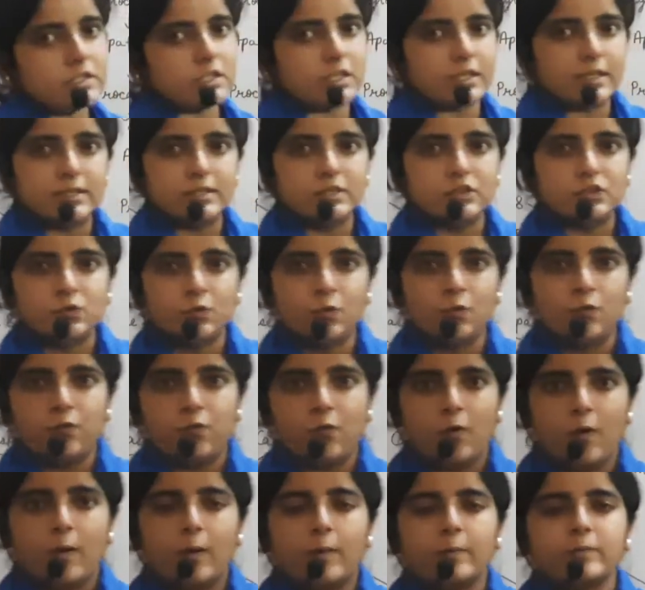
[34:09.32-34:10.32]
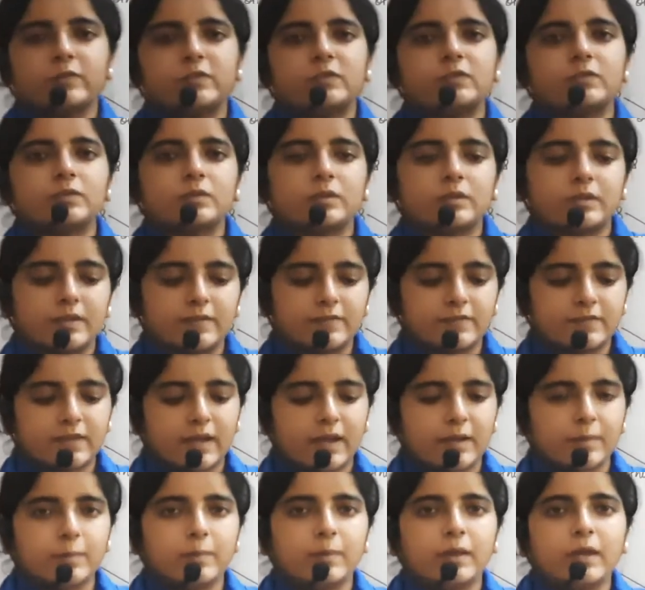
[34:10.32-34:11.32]
in two forms,
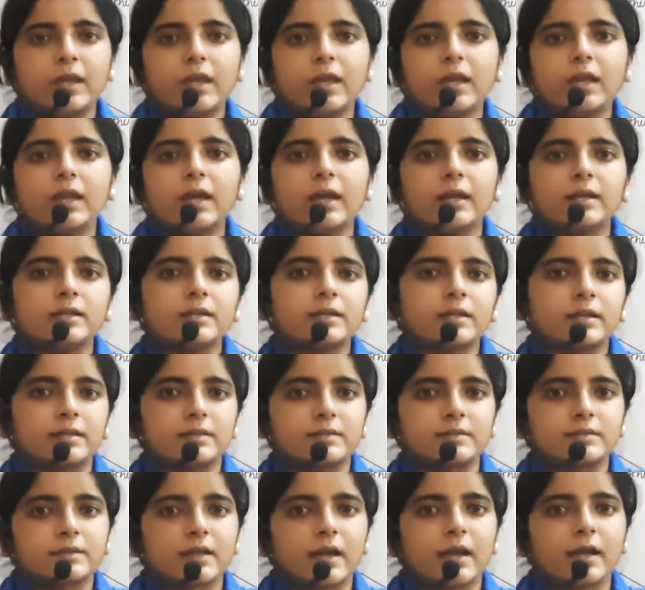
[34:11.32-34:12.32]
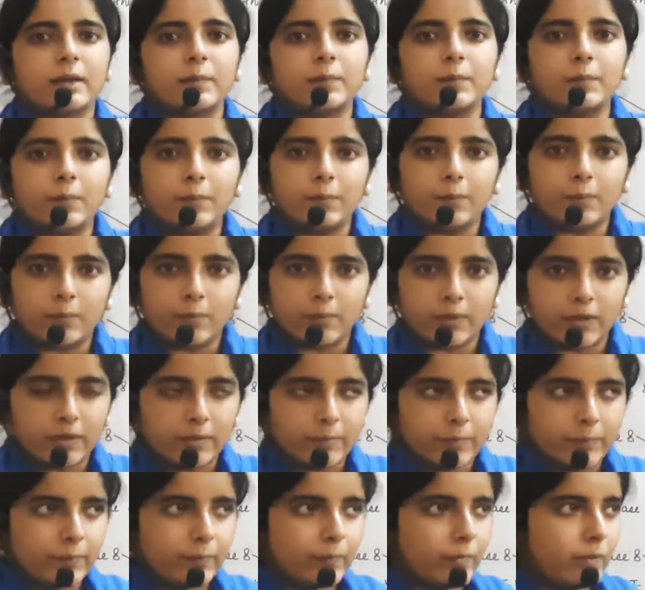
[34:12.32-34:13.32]
granzyme A and granzyme B.
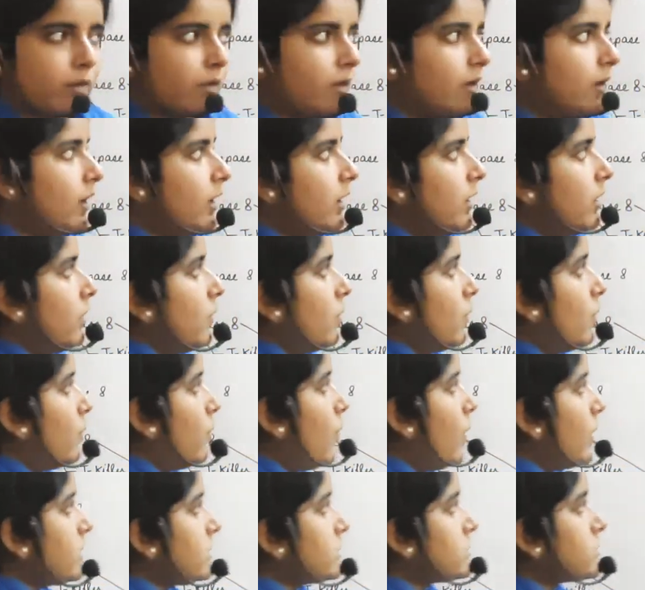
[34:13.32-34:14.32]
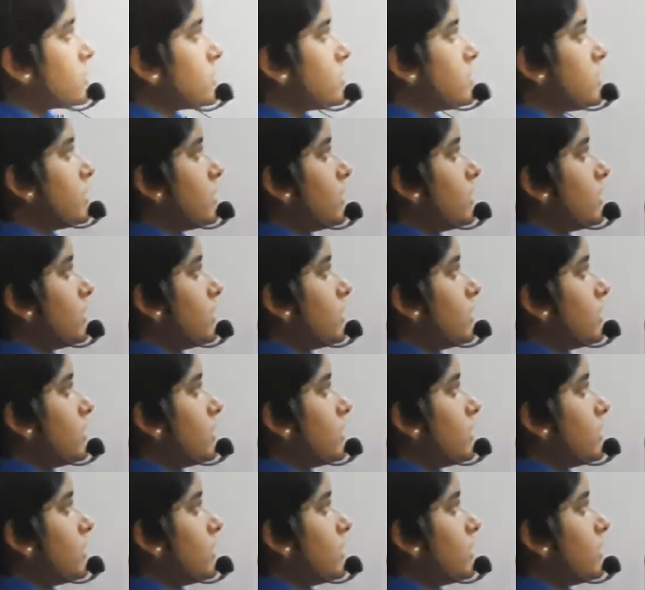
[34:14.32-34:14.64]
What